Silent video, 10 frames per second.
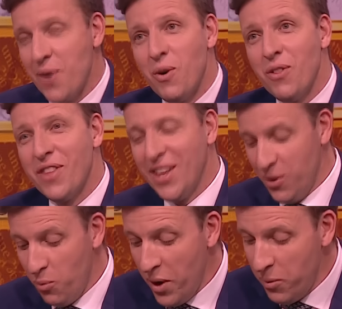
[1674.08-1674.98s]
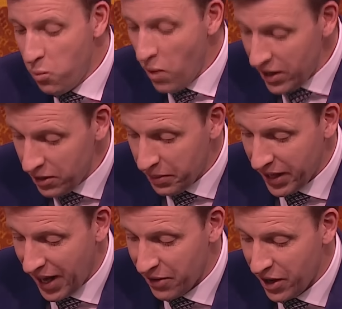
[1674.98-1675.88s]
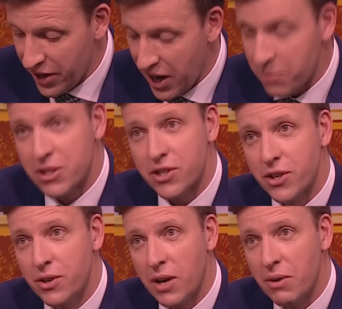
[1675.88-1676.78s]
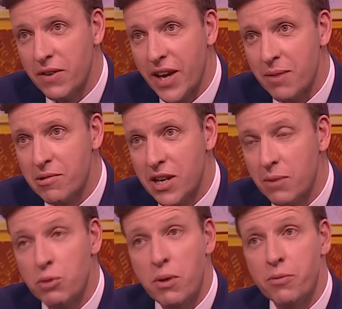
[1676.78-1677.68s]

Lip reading: One thing that we will be allowed our cameras to, however, Cameron, and we'll both